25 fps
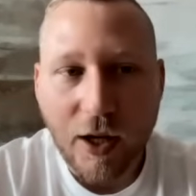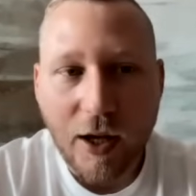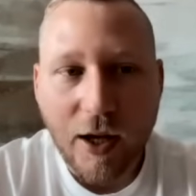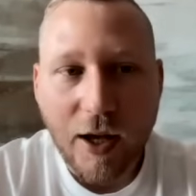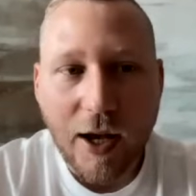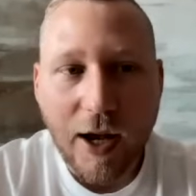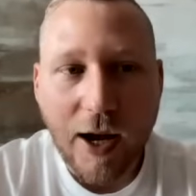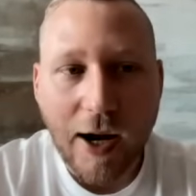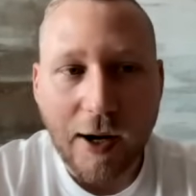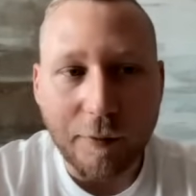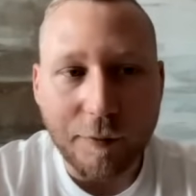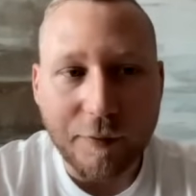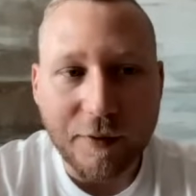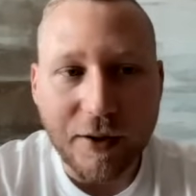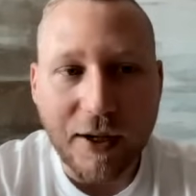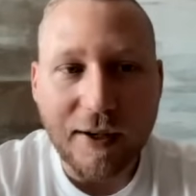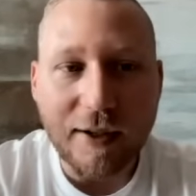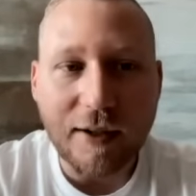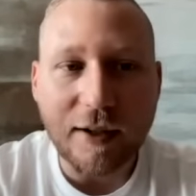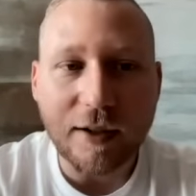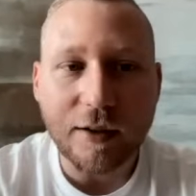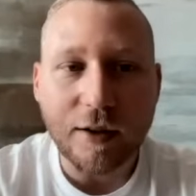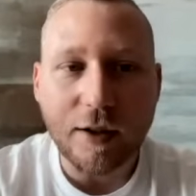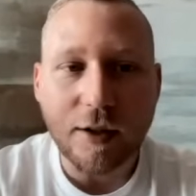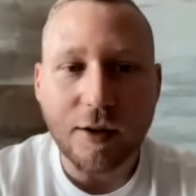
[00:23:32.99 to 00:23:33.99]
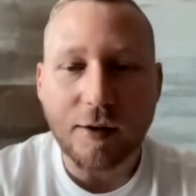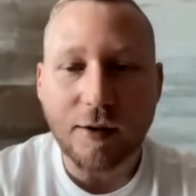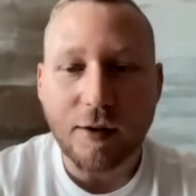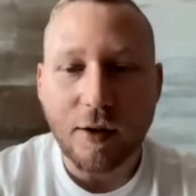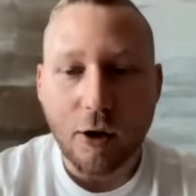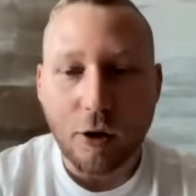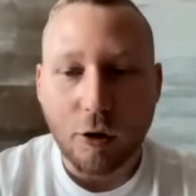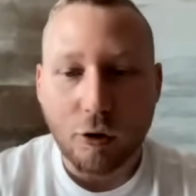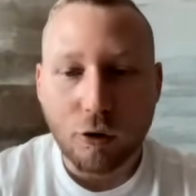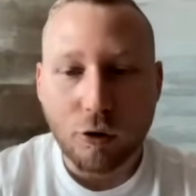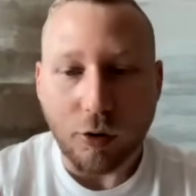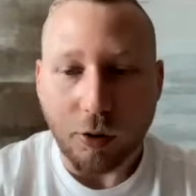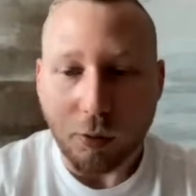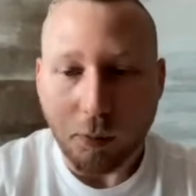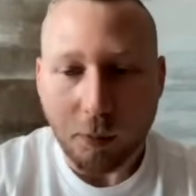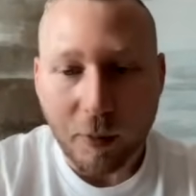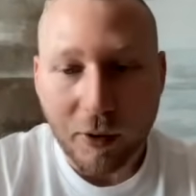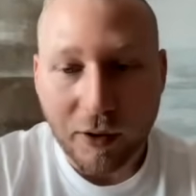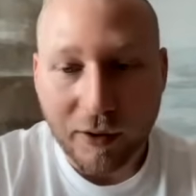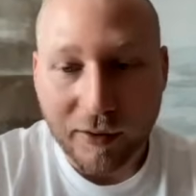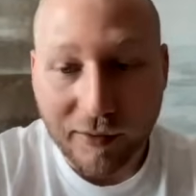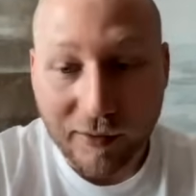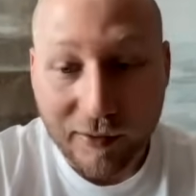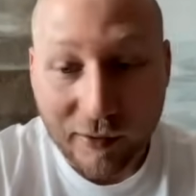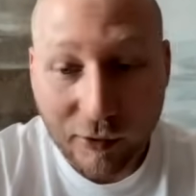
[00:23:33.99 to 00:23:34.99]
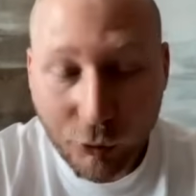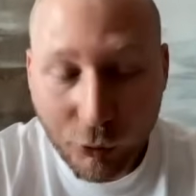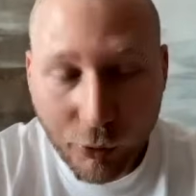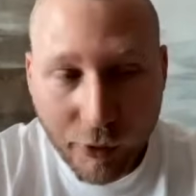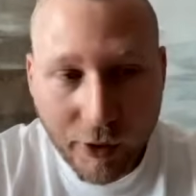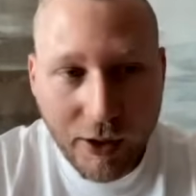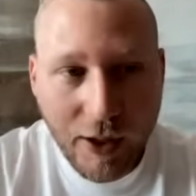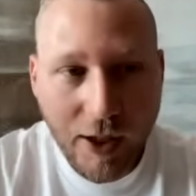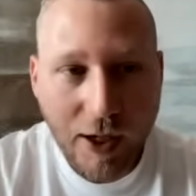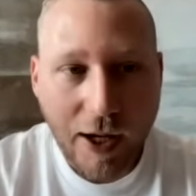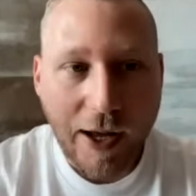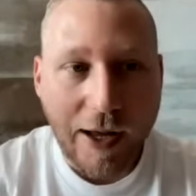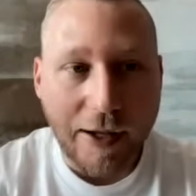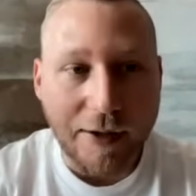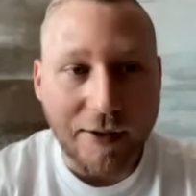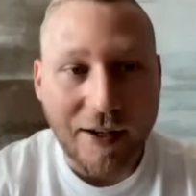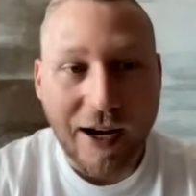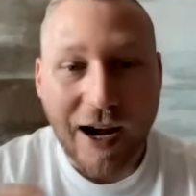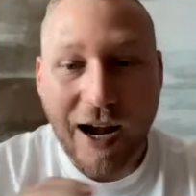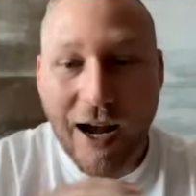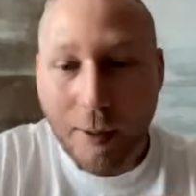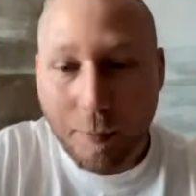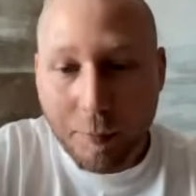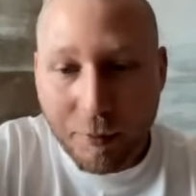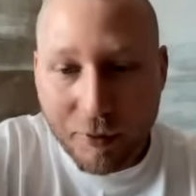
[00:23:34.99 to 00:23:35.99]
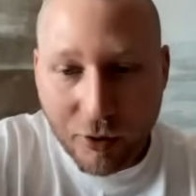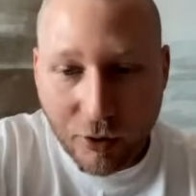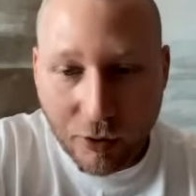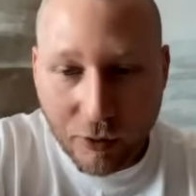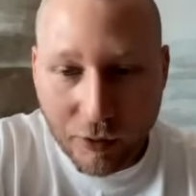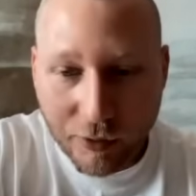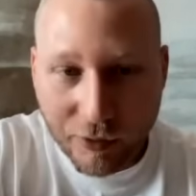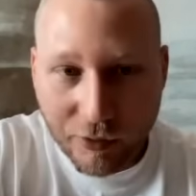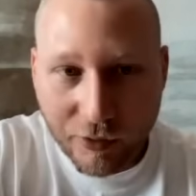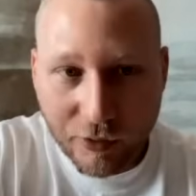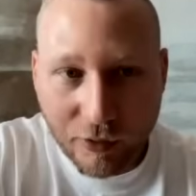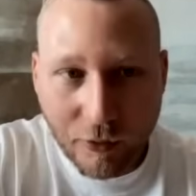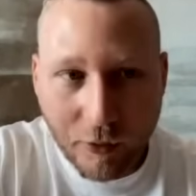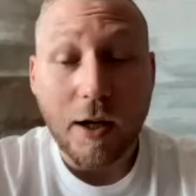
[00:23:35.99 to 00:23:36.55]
have taken it to build Sui and Aptos.